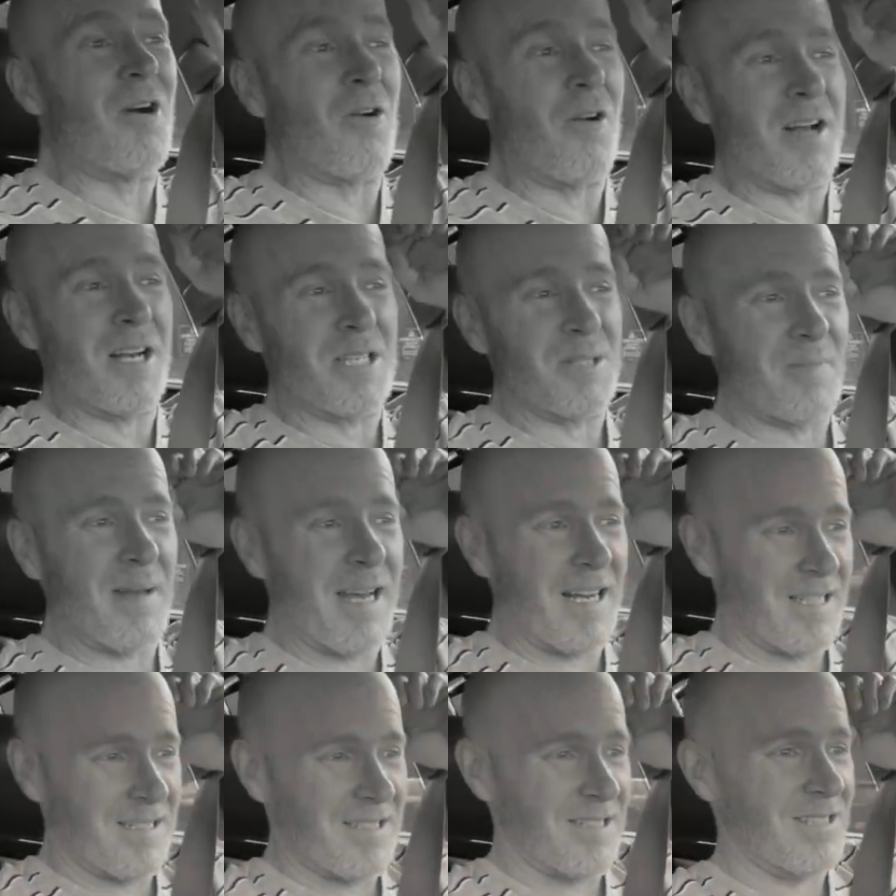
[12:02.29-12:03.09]
quite as
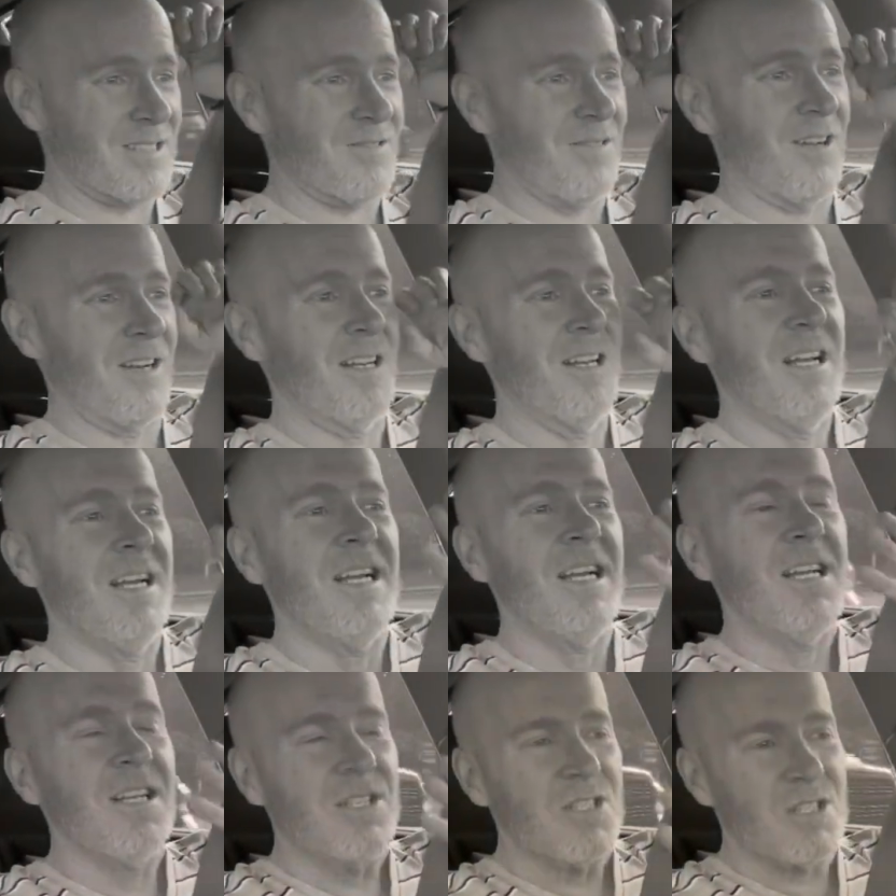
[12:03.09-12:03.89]
bad as this one.
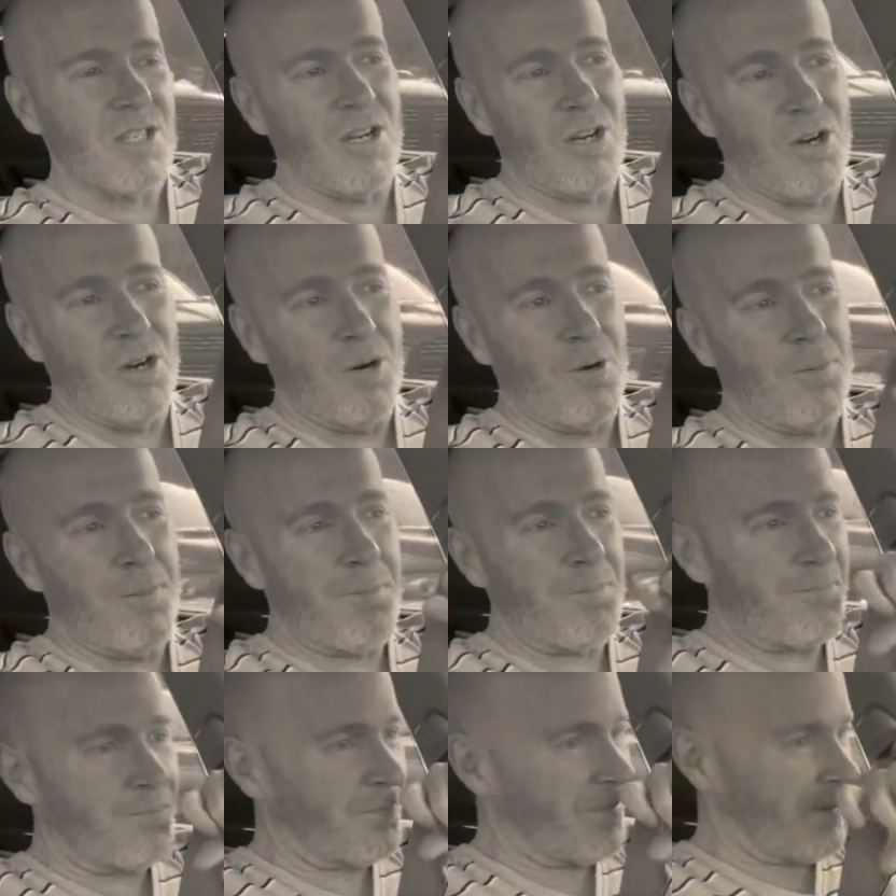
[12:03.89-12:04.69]
So
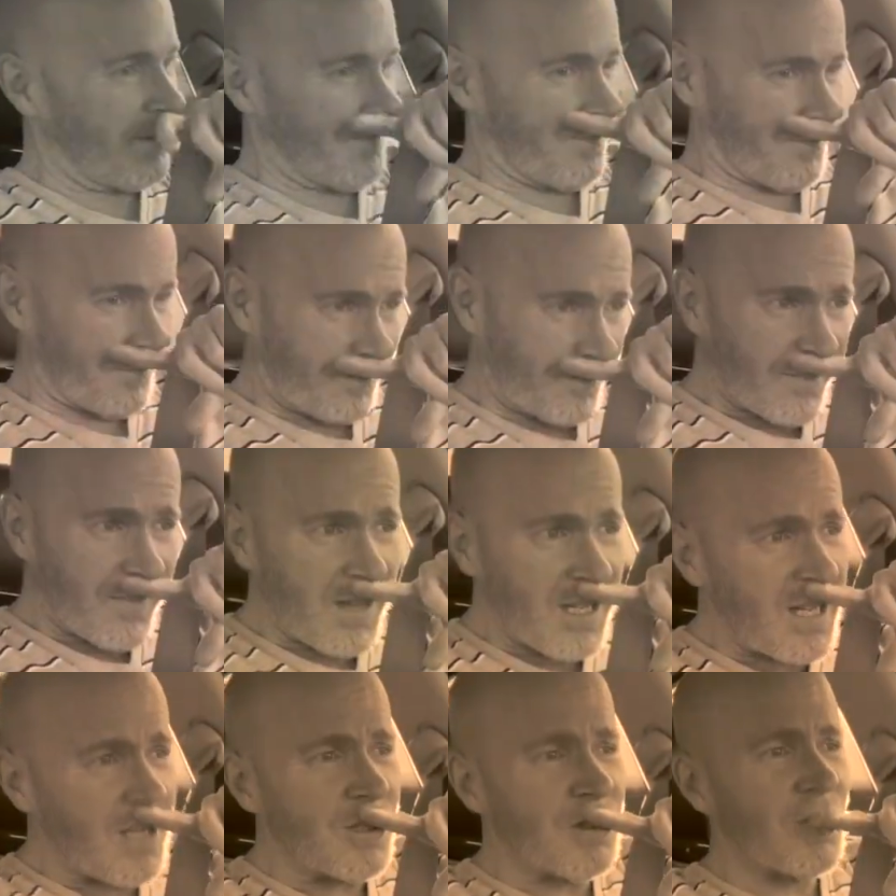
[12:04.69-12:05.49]

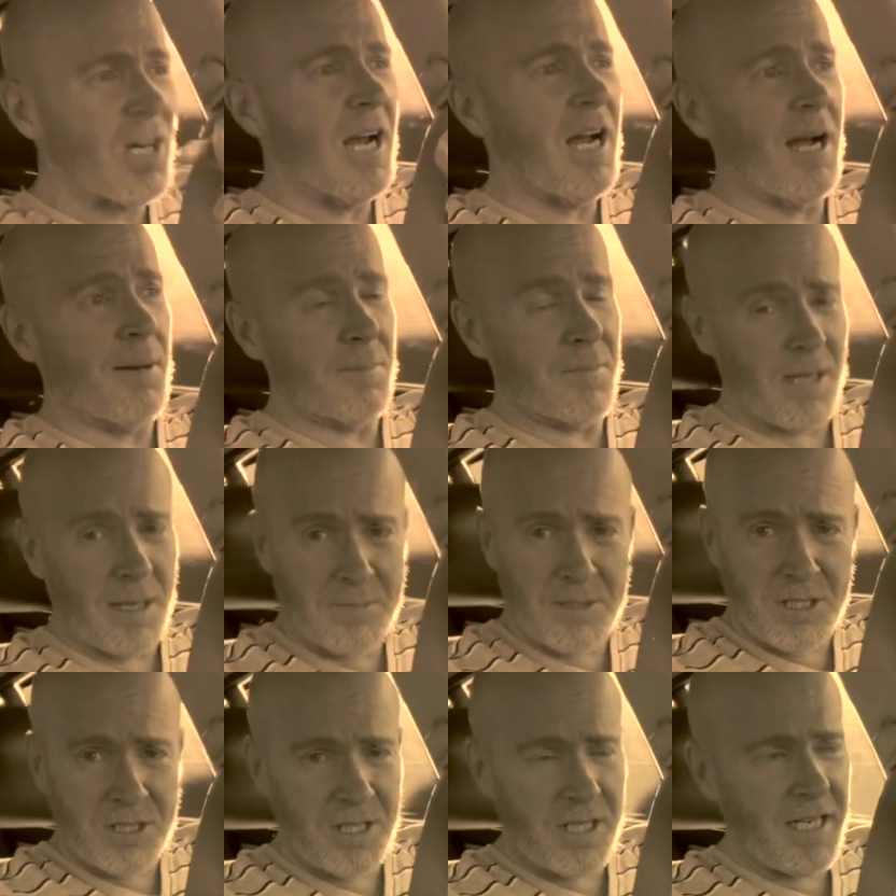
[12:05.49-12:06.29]
I'm
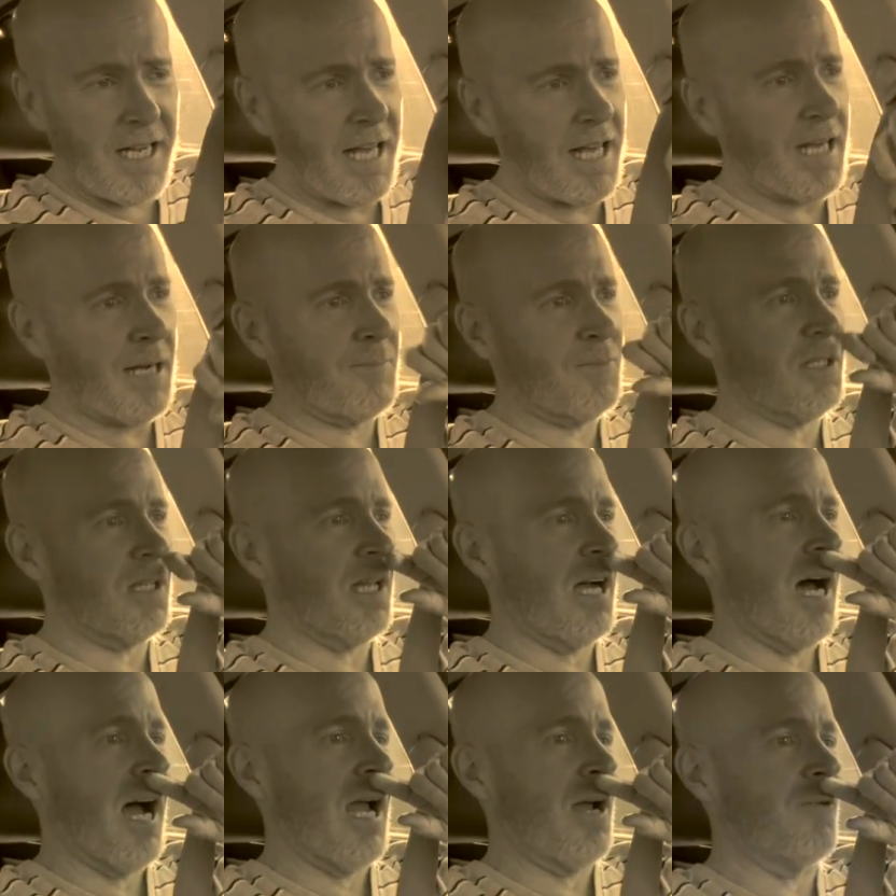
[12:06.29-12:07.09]
just gonna head up to
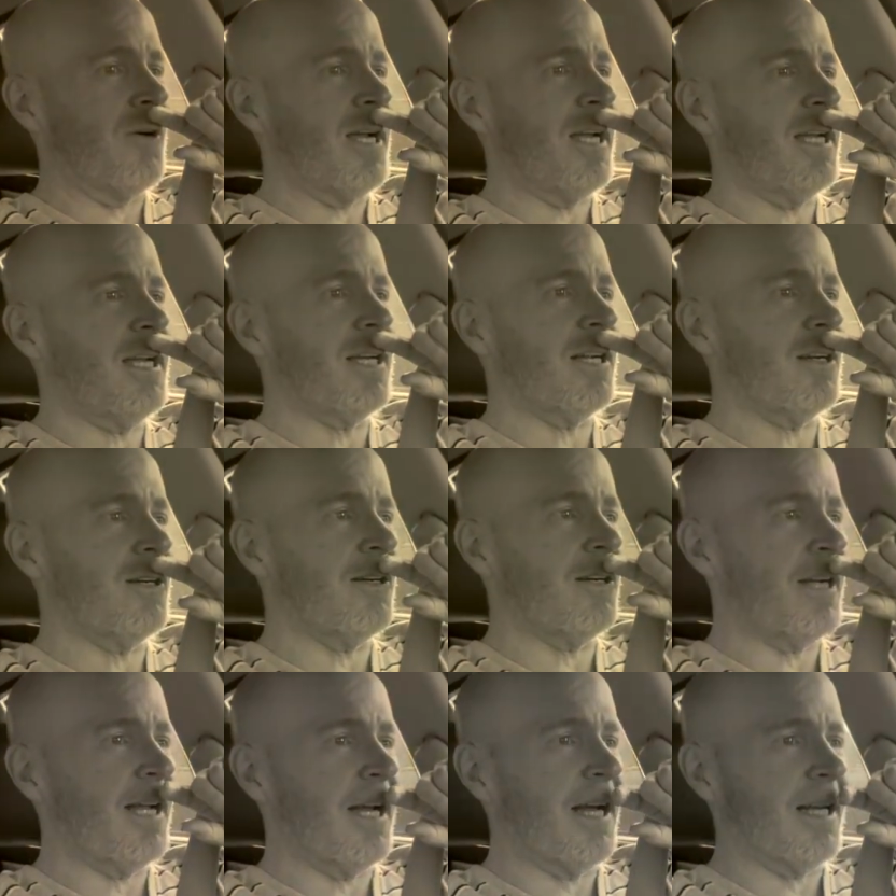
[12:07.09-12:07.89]
the highway
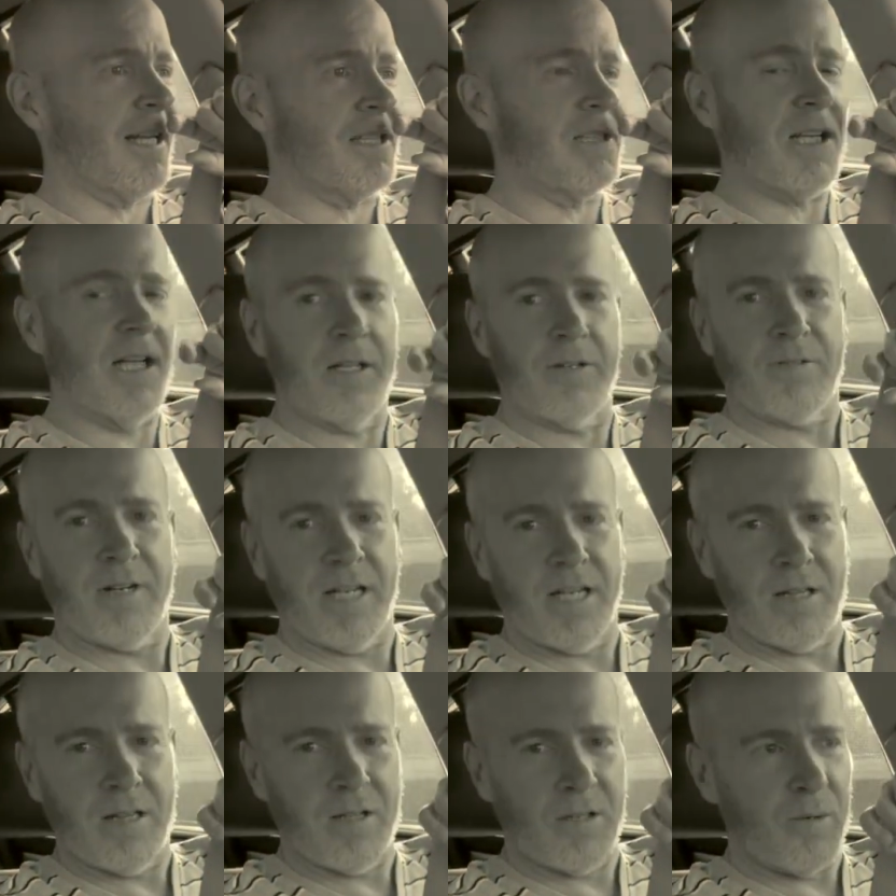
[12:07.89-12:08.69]
here and
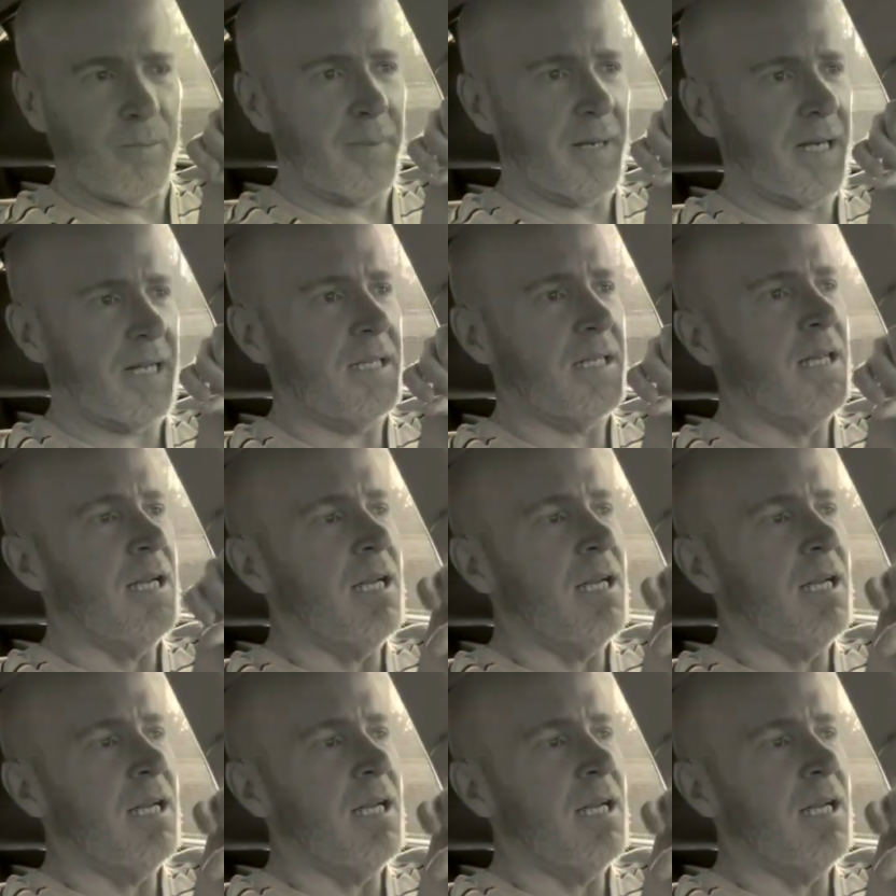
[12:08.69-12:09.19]
accelerate a little bit.